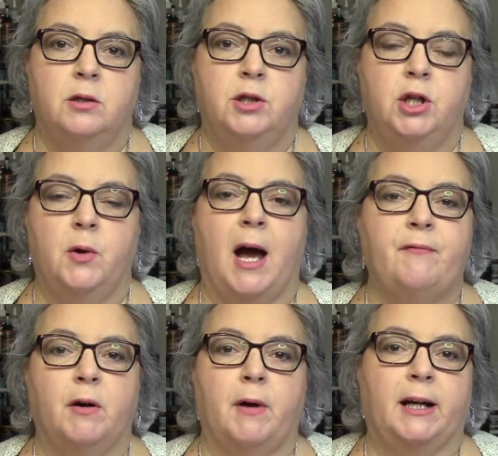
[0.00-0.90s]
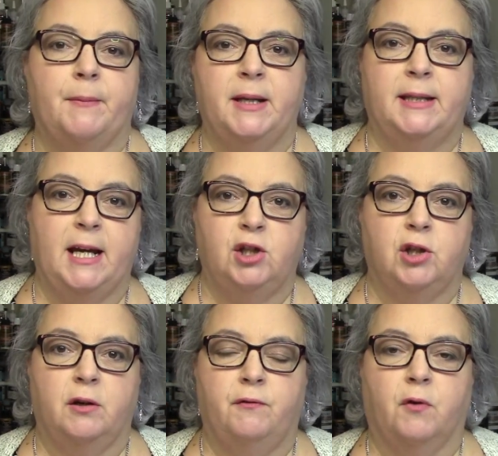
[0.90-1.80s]
Do you have a
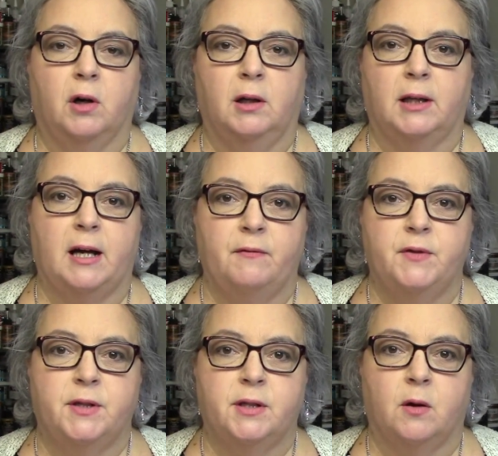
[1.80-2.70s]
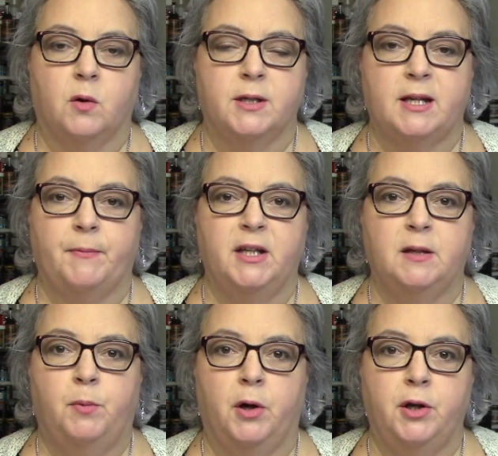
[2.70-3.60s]
recommendation for gloves or something
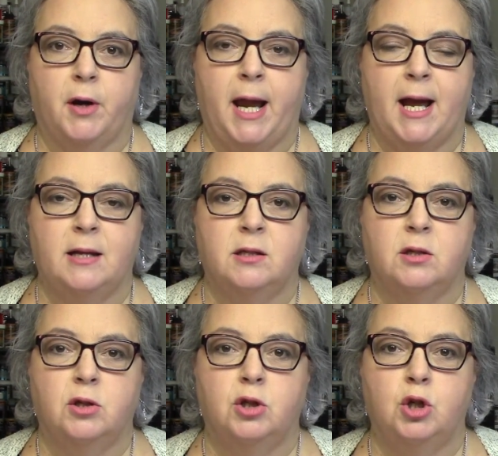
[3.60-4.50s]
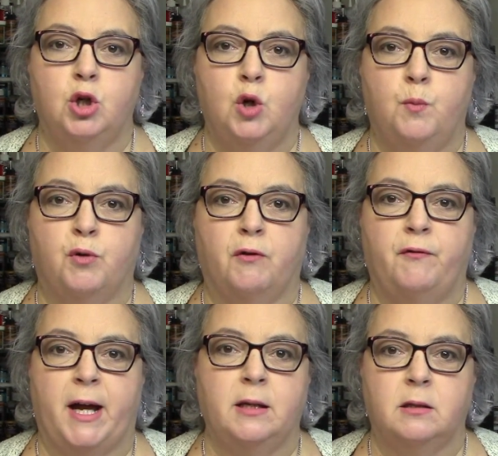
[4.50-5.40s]
to put in your hands to
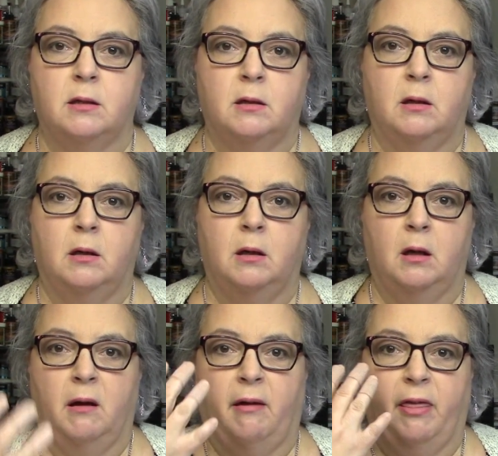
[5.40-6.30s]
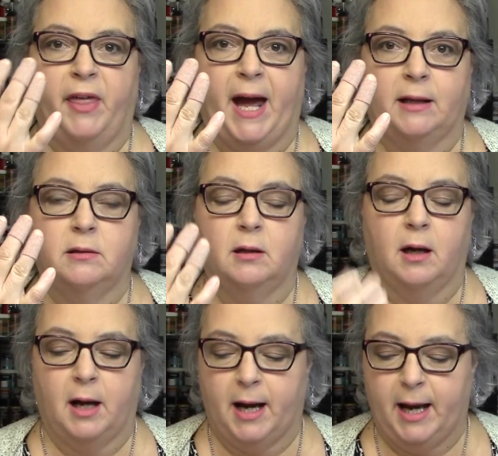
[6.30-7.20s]
prevent that?
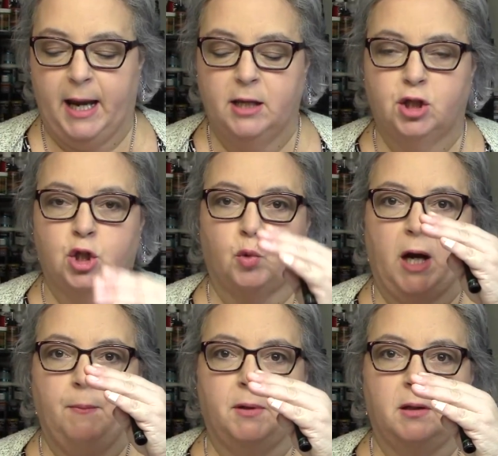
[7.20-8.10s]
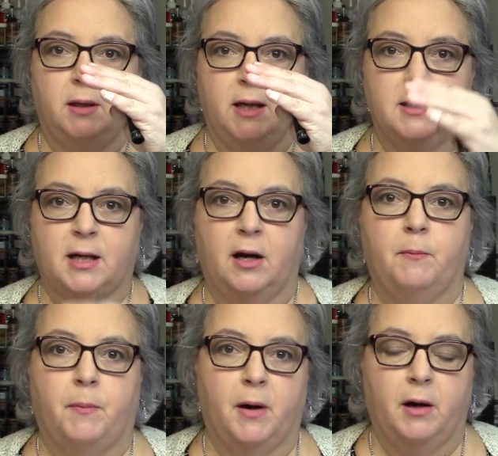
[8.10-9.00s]
I scraped the
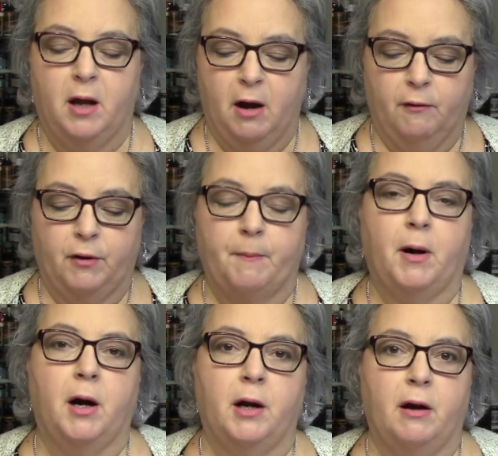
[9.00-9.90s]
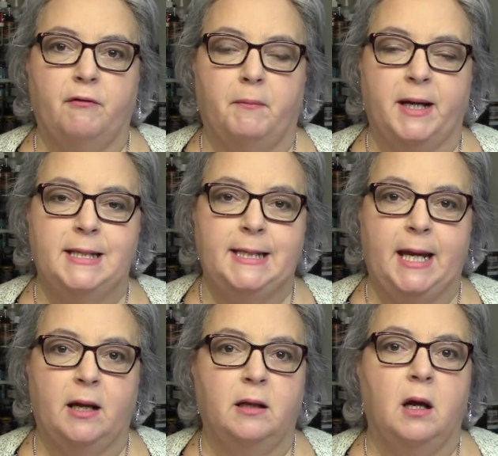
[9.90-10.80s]
entire front part of my
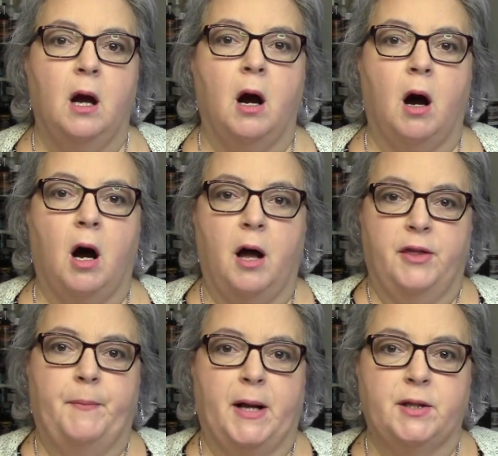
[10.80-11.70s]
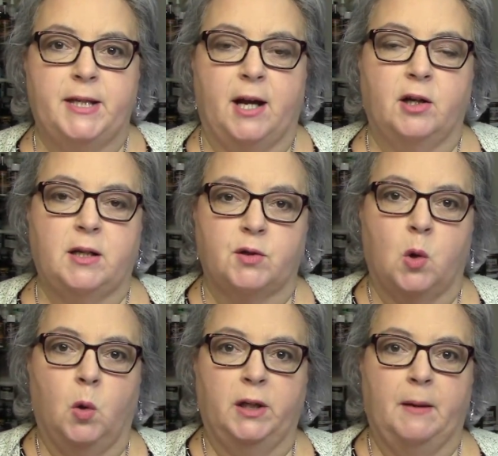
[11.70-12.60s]
skin on the belt sander because I was
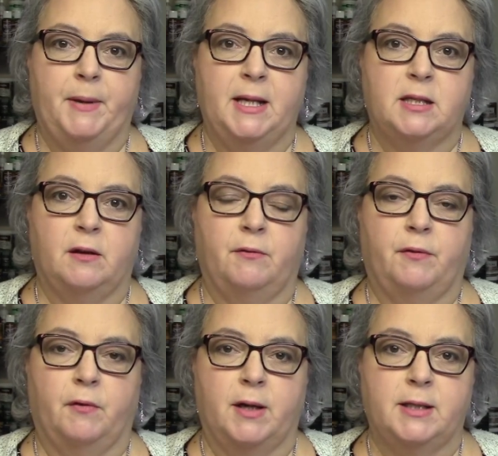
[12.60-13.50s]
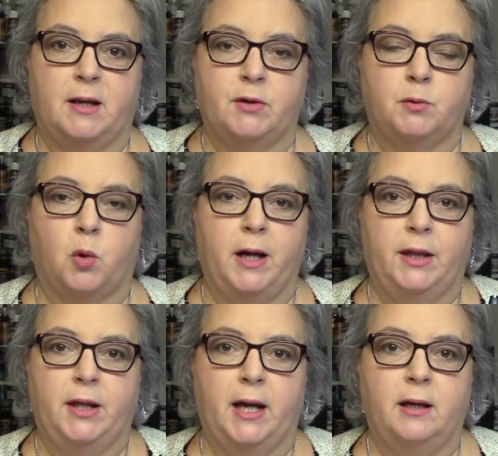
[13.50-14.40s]
holding a piece of resin that was
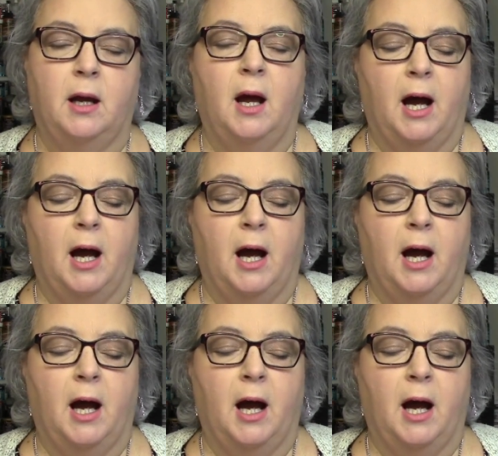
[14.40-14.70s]
quite thin.